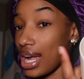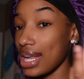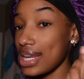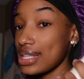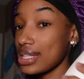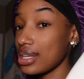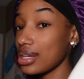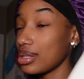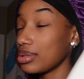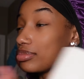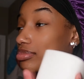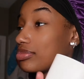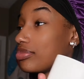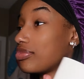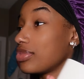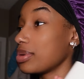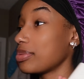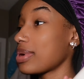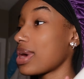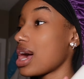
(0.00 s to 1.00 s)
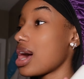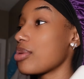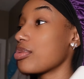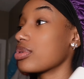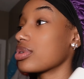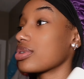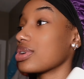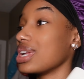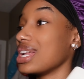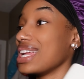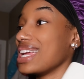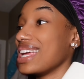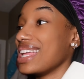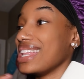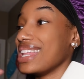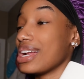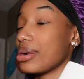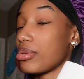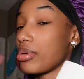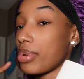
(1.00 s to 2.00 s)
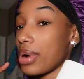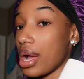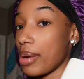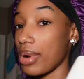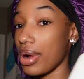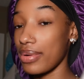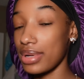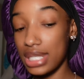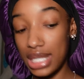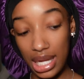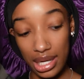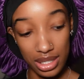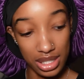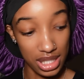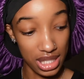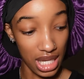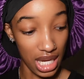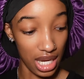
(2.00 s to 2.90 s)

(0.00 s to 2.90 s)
Got this cup, I'm gonna put hot water in it, and then I'm gonna pop my retainers